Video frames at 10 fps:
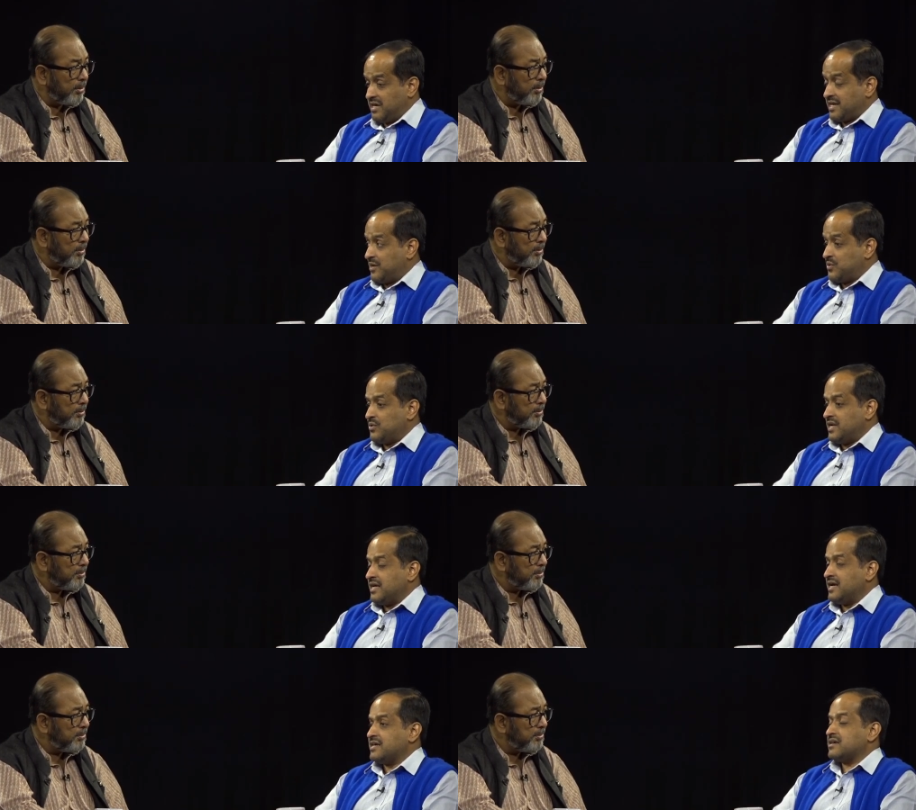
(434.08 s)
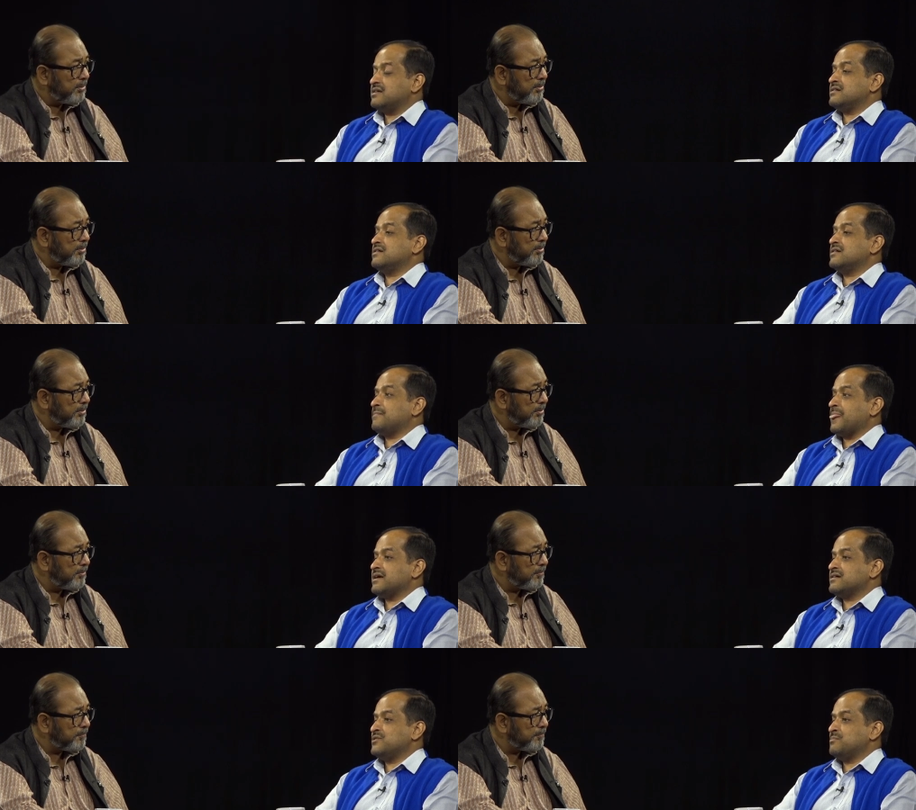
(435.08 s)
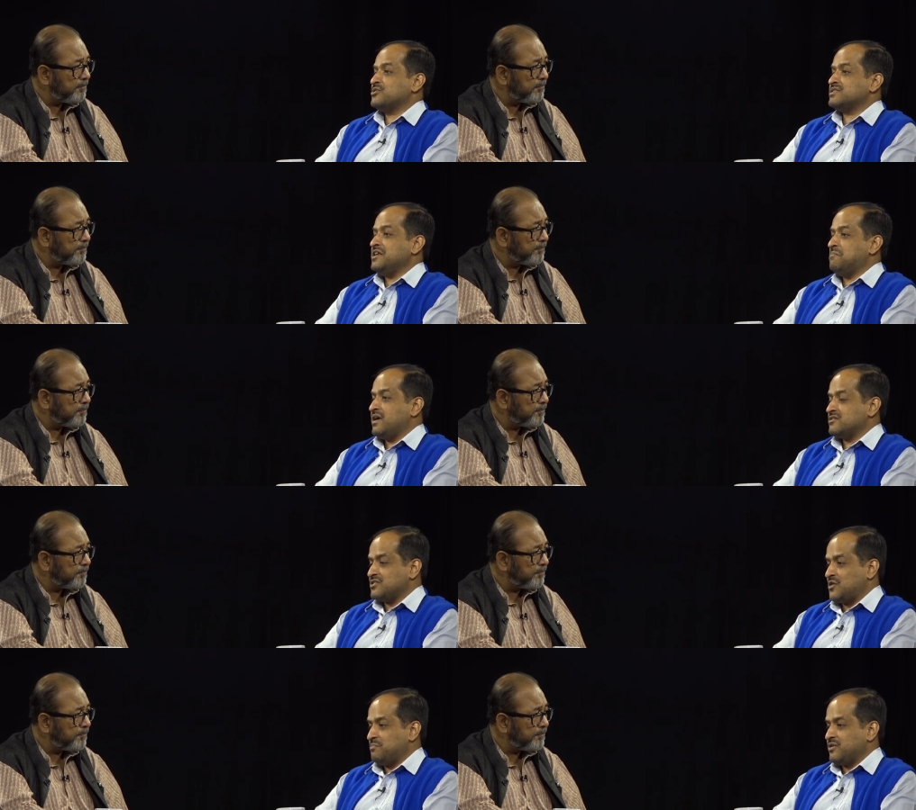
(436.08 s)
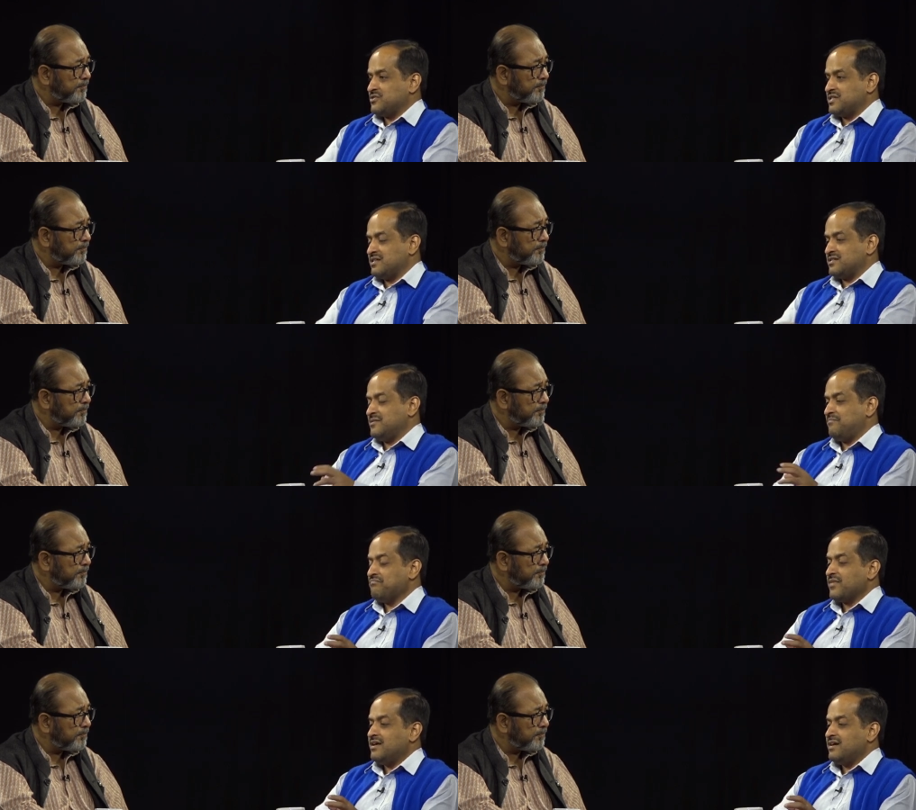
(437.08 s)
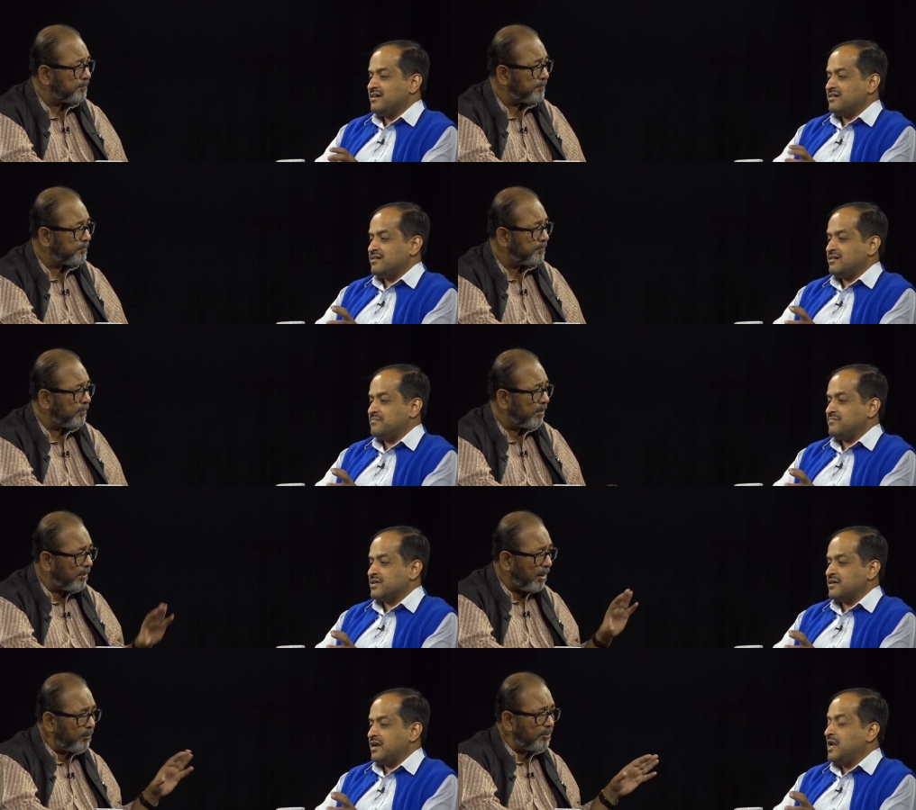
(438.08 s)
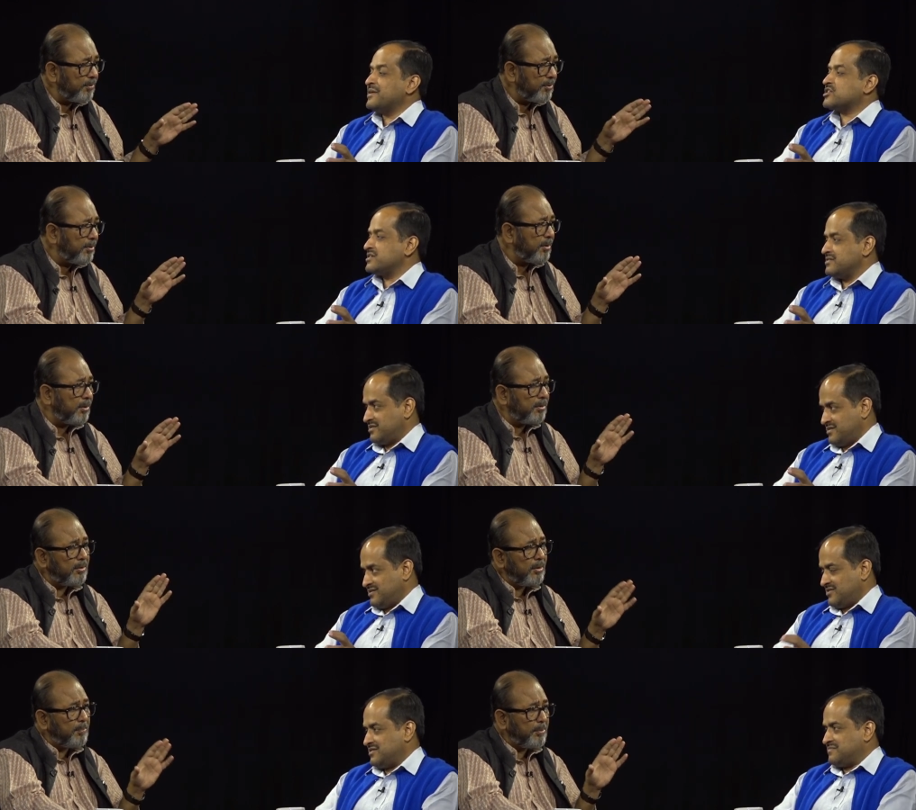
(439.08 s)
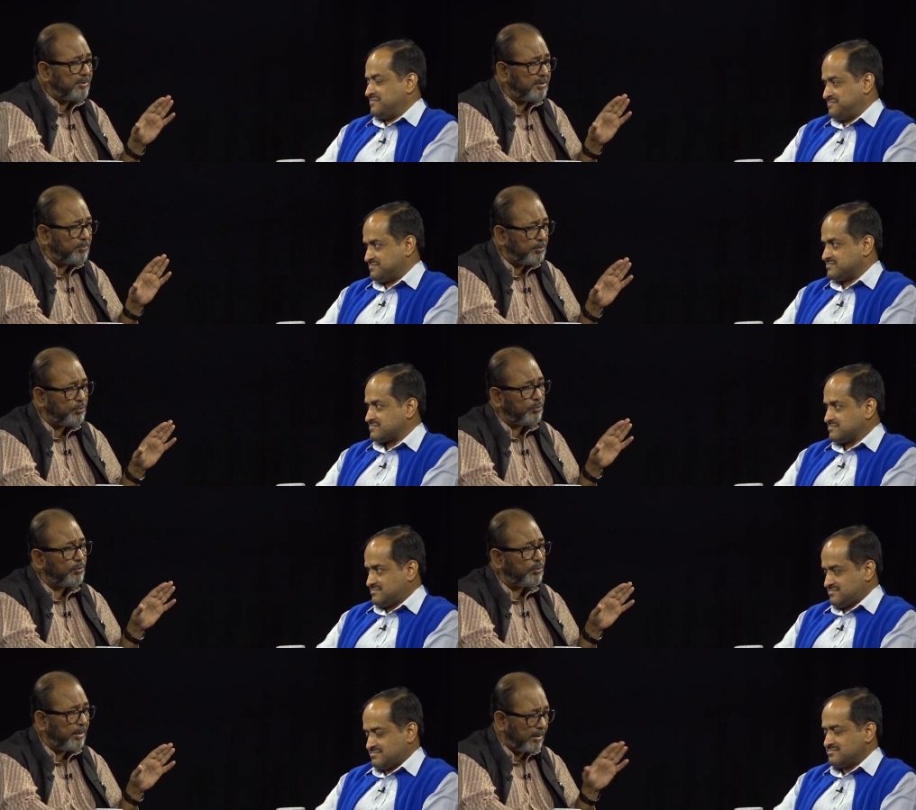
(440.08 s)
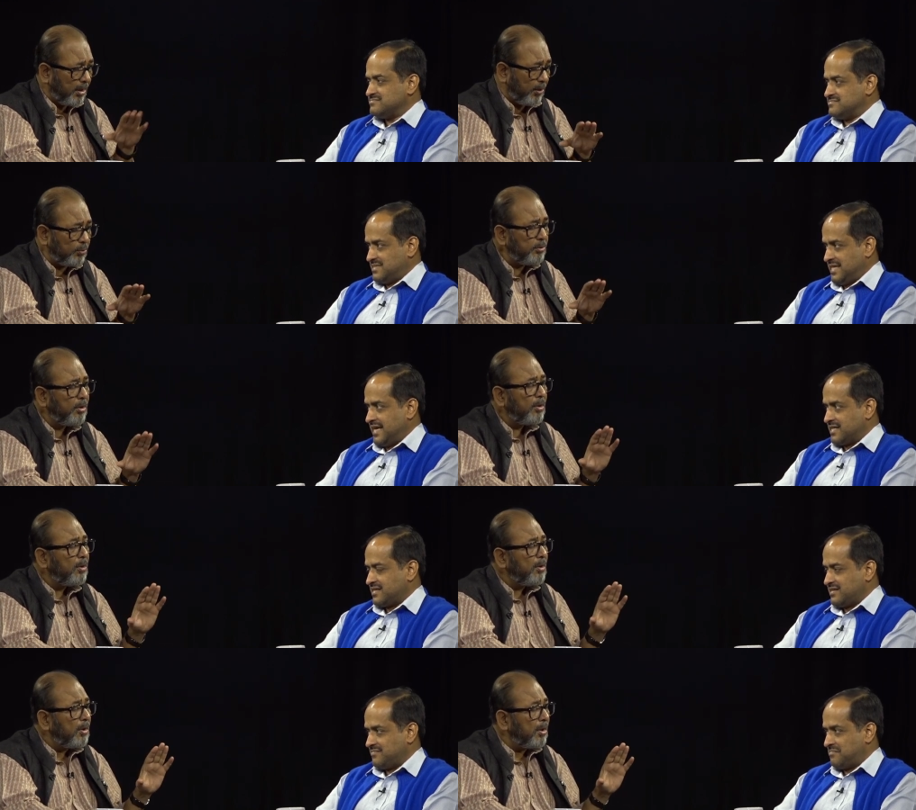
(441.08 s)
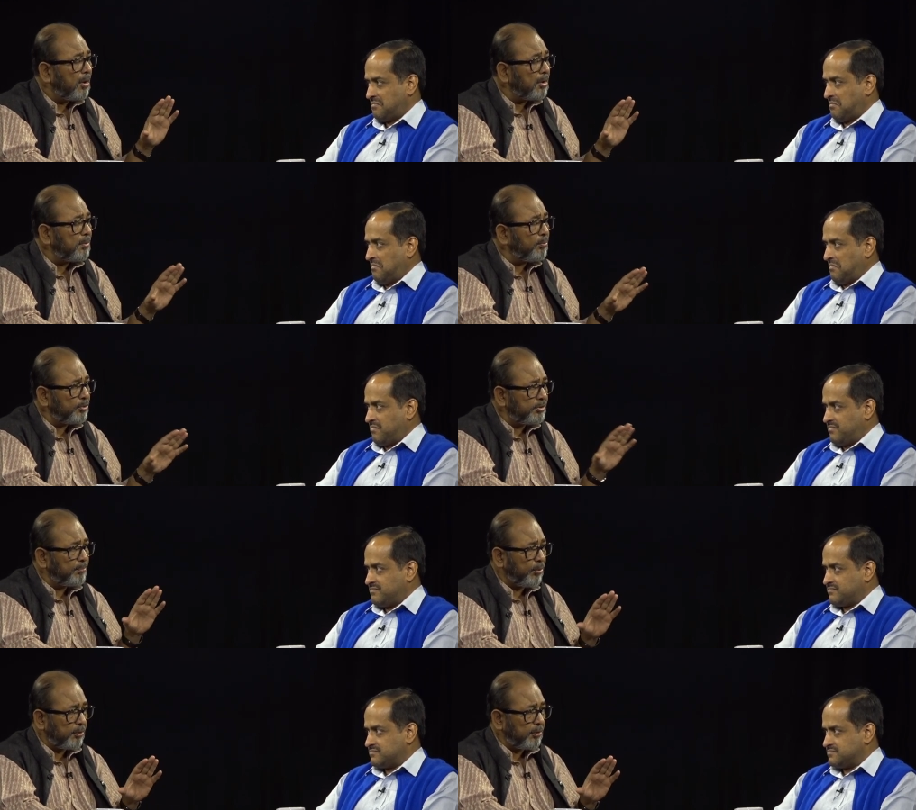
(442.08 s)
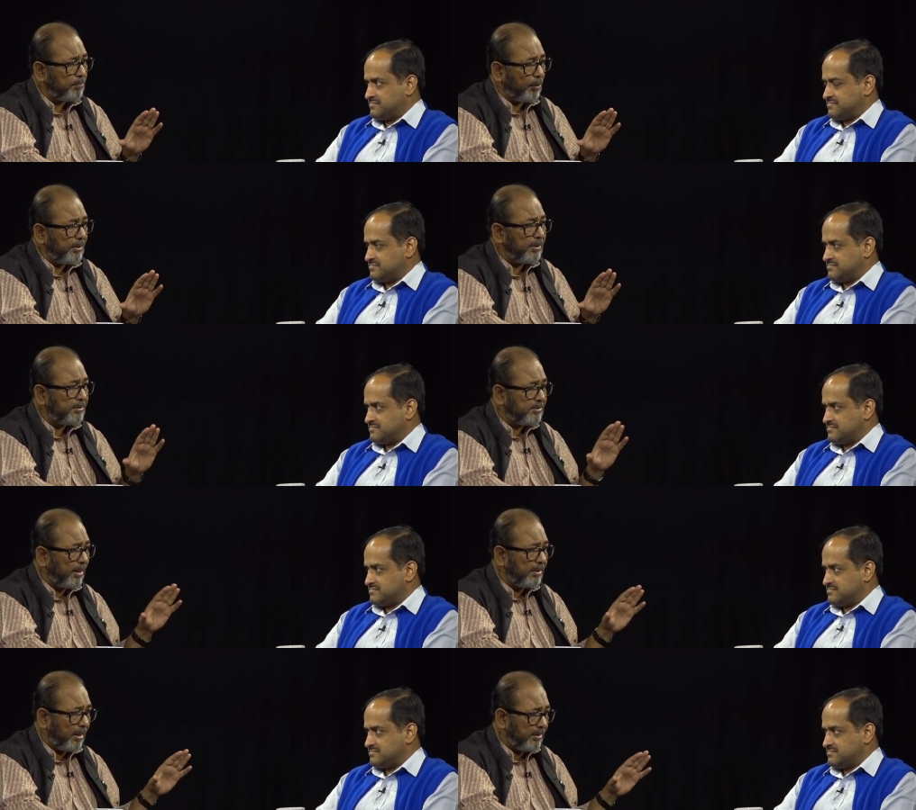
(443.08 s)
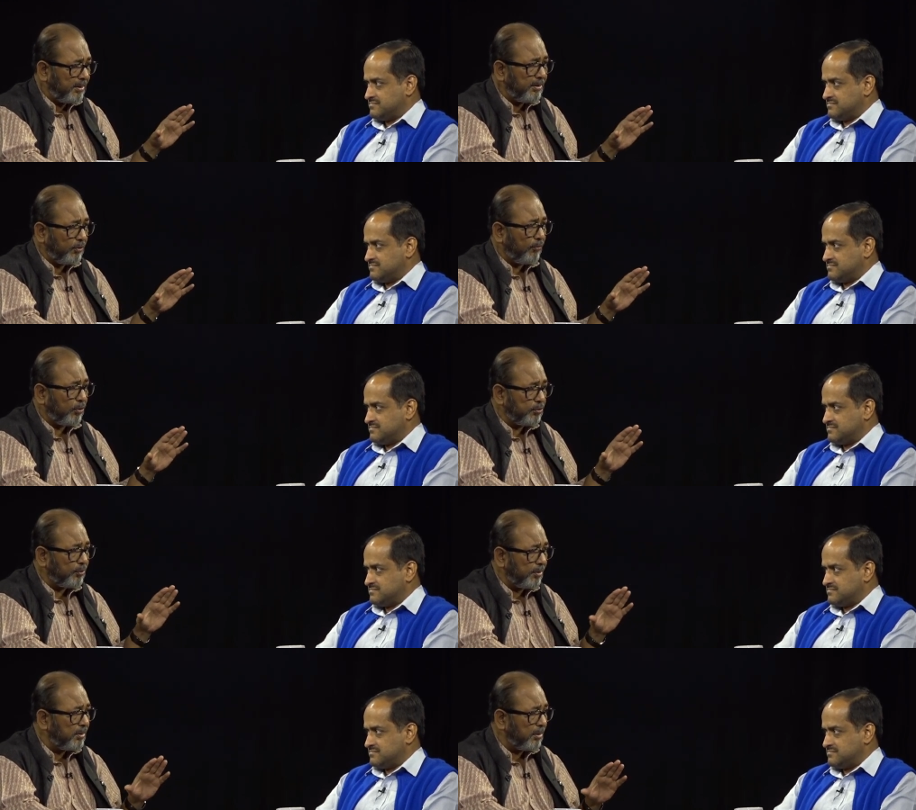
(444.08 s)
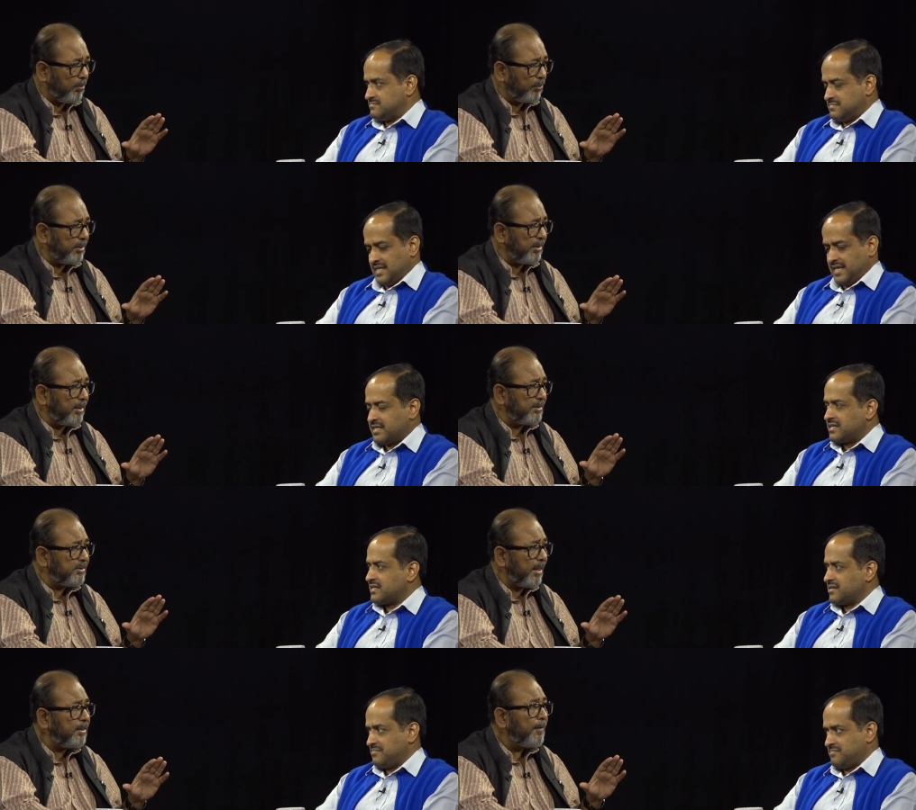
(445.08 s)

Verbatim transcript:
Speaker 1: But I could only get um, uh, you know about three pages out because there is a. Um, now, out limit. of the, th the, three
Speaker 2: pages which you could get out. Yes. Uh, the most important point is that I think you have also written about yes. that